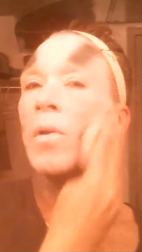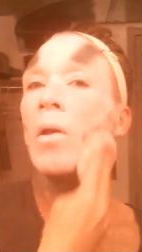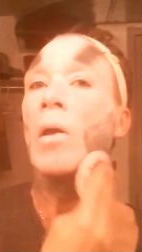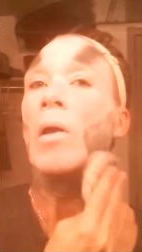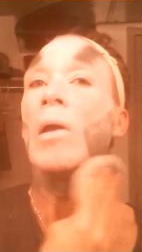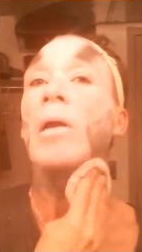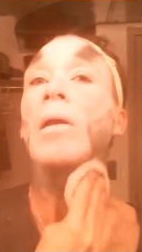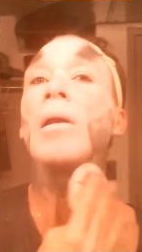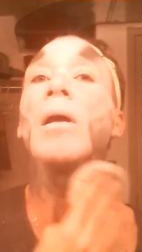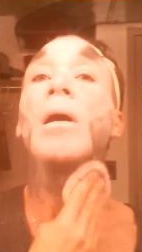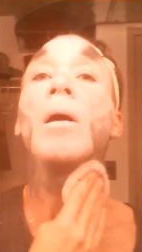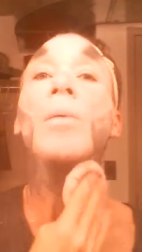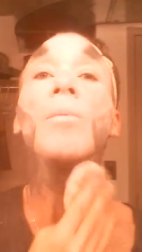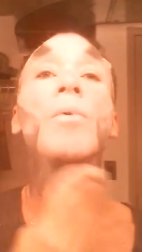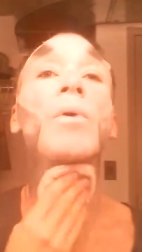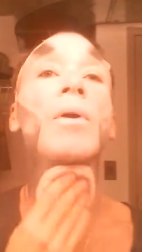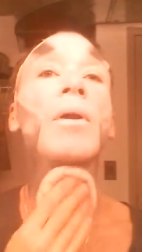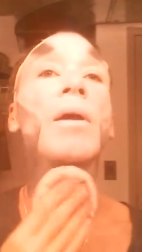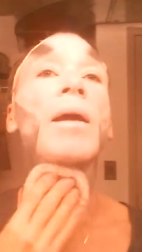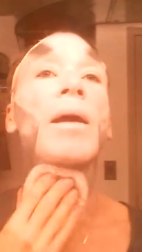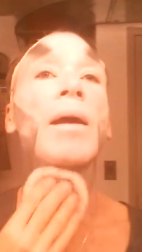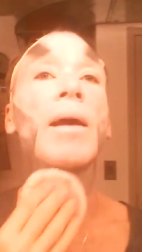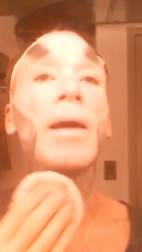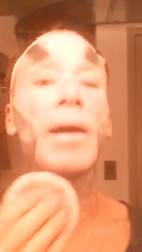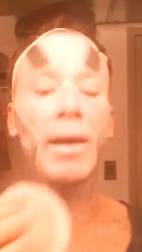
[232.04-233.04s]
And now I'm going
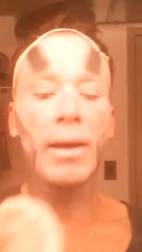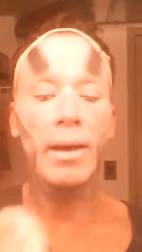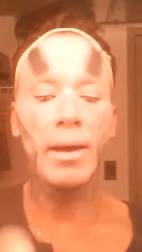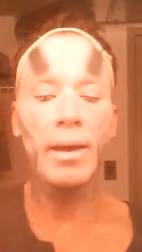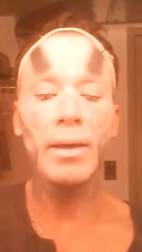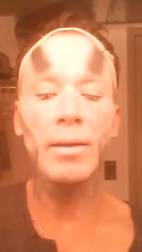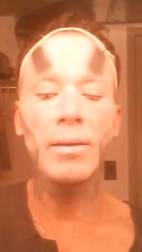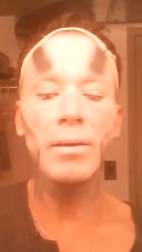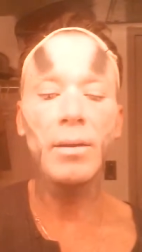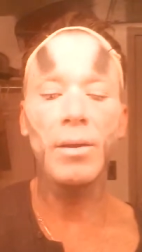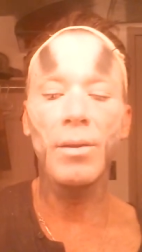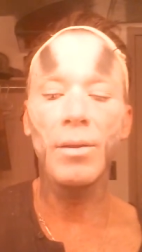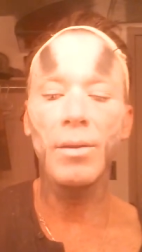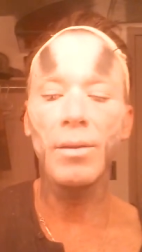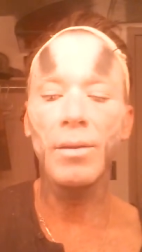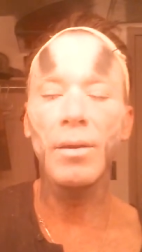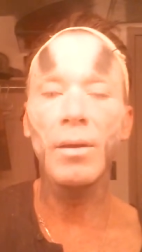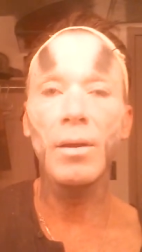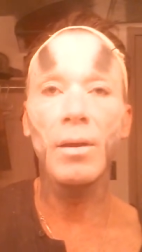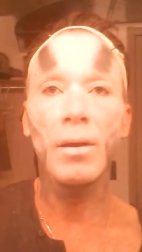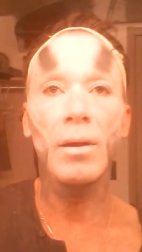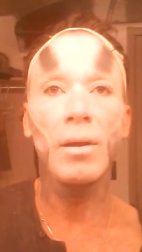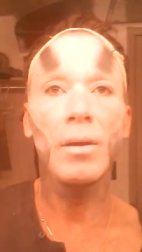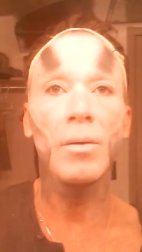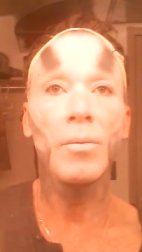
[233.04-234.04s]
to add
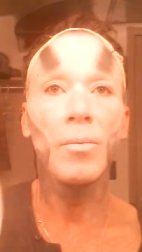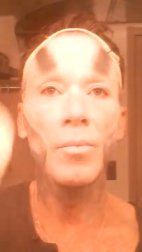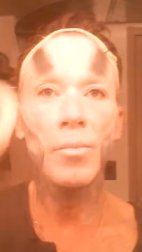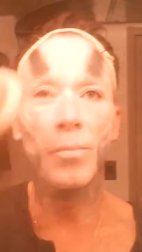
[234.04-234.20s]
the